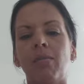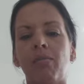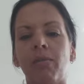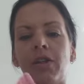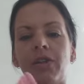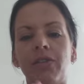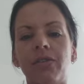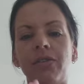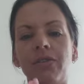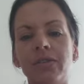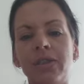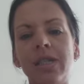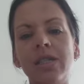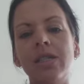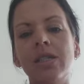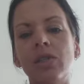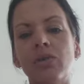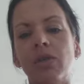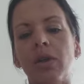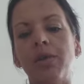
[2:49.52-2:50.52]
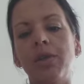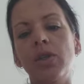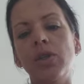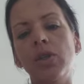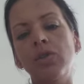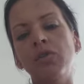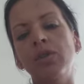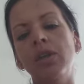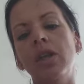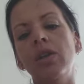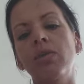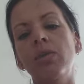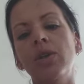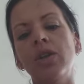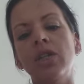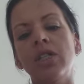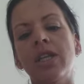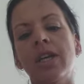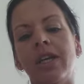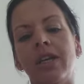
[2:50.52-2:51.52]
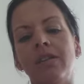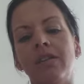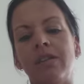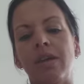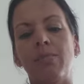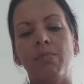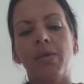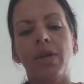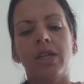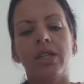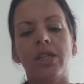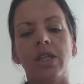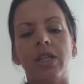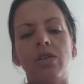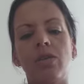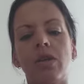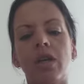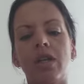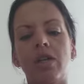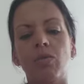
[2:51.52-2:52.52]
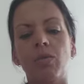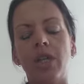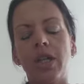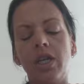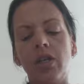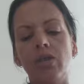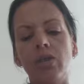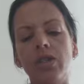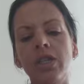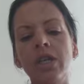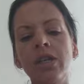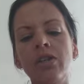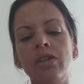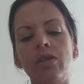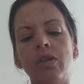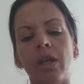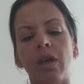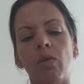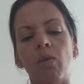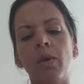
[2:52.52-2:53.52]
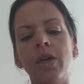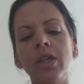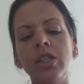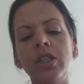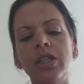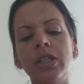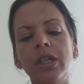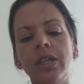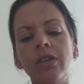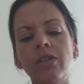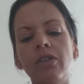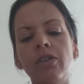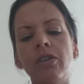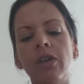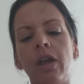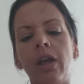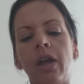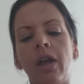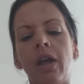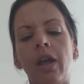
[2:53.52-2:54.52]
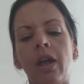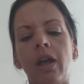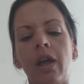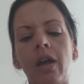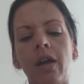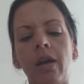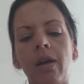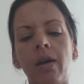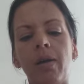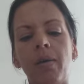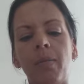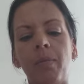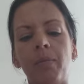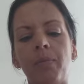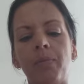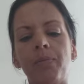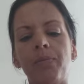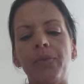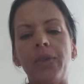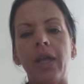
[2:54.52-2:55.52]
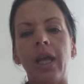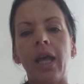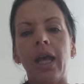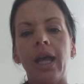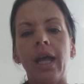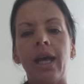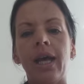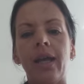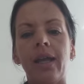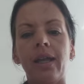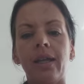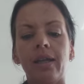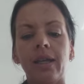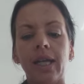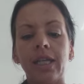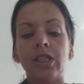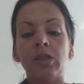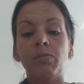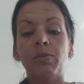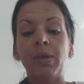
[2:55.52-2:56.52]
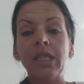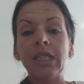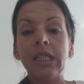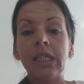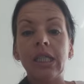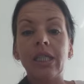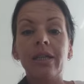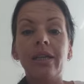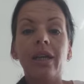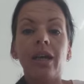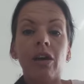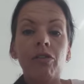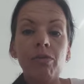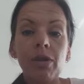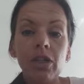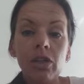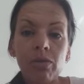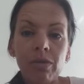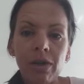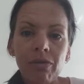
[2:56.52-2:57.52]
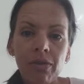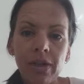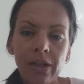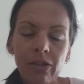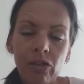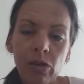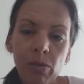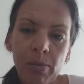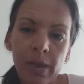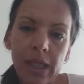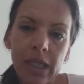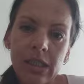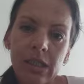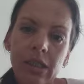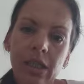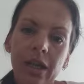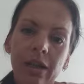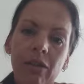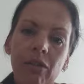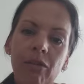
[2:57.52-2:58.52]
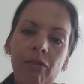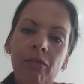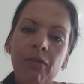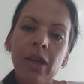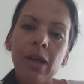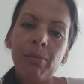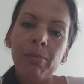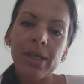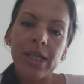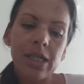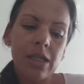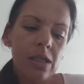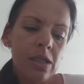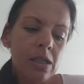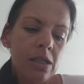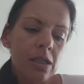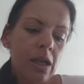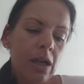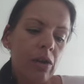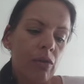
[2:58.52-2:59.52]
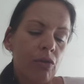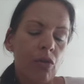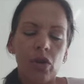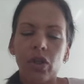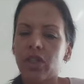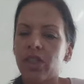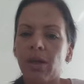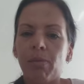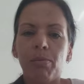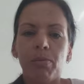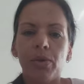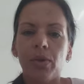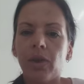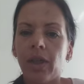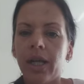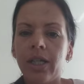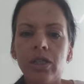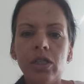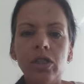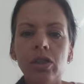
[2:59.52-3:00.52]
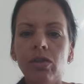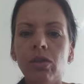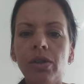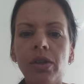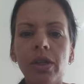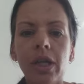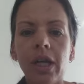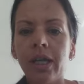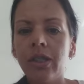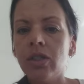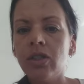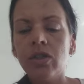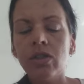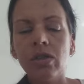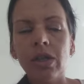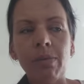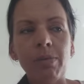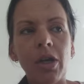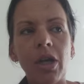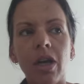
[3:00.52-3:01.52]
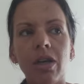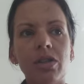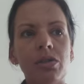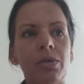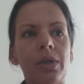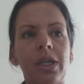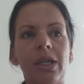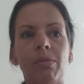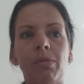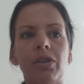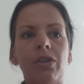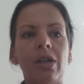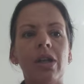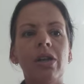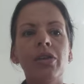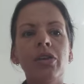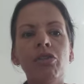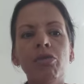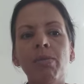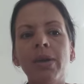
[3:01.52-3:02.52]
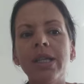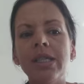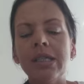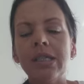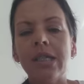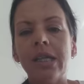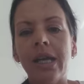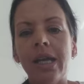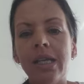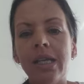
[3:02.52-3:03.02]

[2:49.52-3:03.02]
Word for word: But this is very useful. It works like a Tampax and you can reuse it. You can wash it. Um, and especially, I've been traveling to places like Philippines, for example. I just call I just name a country here, but a lot of places in